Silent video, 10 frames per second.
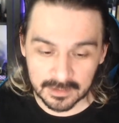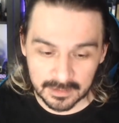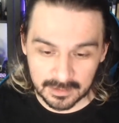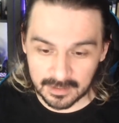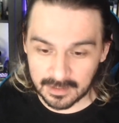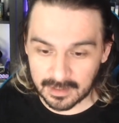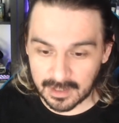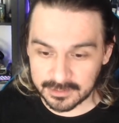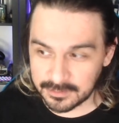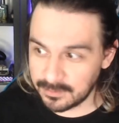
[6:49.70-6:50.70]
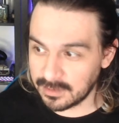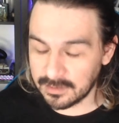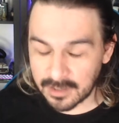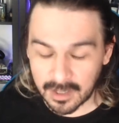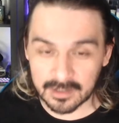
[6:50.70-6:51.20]
I do a
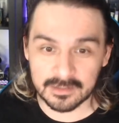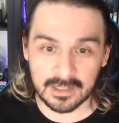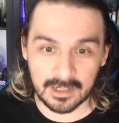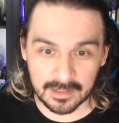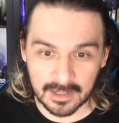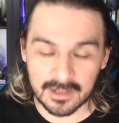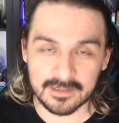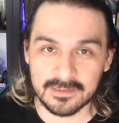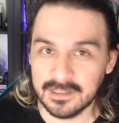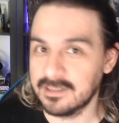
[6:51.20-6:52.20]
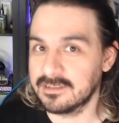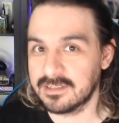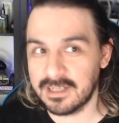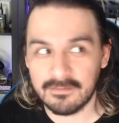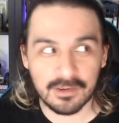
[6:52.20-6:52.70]
lot of things,
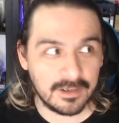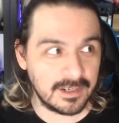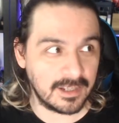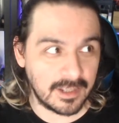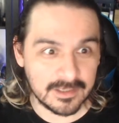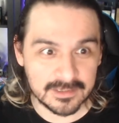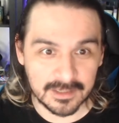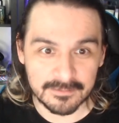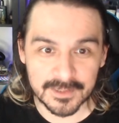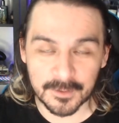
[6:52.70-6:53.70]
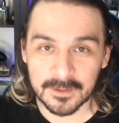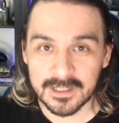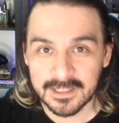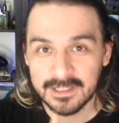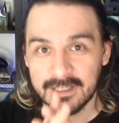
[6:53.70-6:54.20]
and I've learned a lot of stuff. So
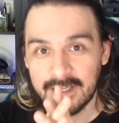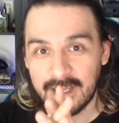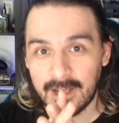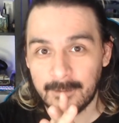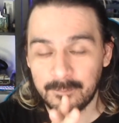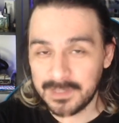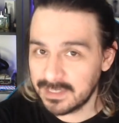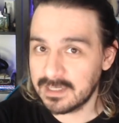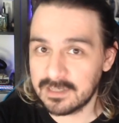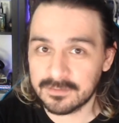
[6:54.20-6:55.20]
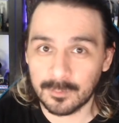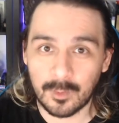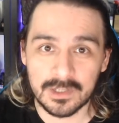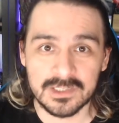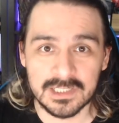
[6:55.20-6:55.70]
thank you guys for
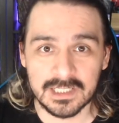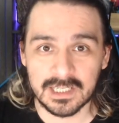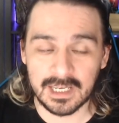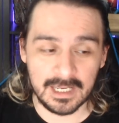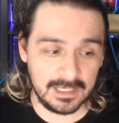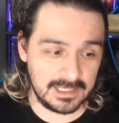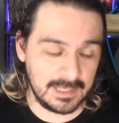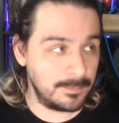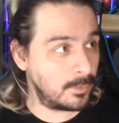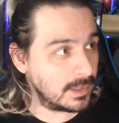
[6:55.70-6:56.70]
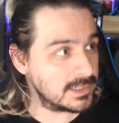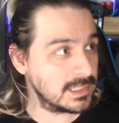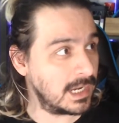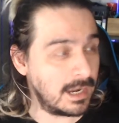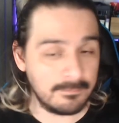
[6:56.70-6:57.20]
watching, and keep watching.
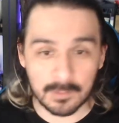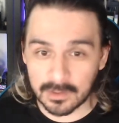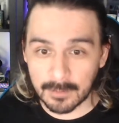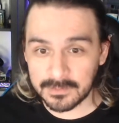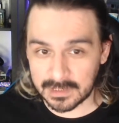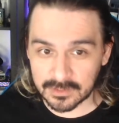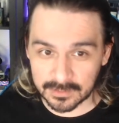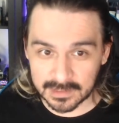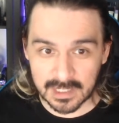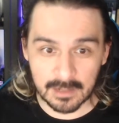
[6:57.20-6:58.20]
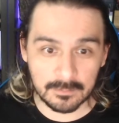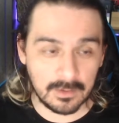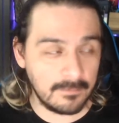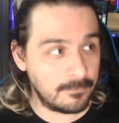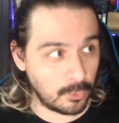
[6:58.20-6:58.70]
I have more updates on the
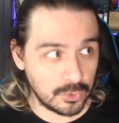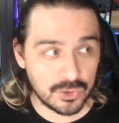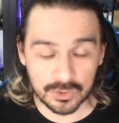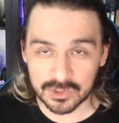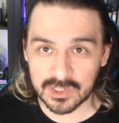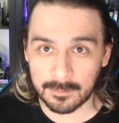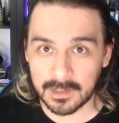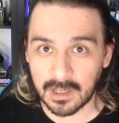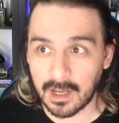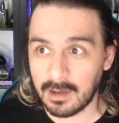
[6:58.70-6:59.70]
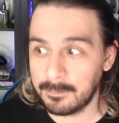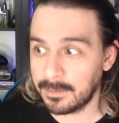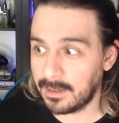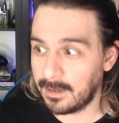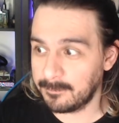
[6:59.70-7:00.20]
camera, photo shoots coming up.
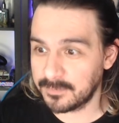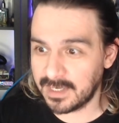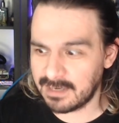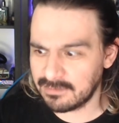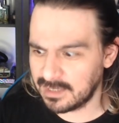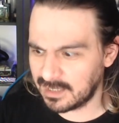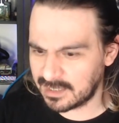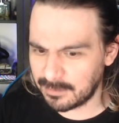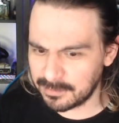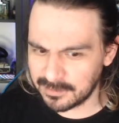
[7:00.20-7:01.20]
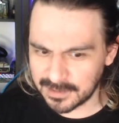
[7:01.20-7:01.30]
I have a couple little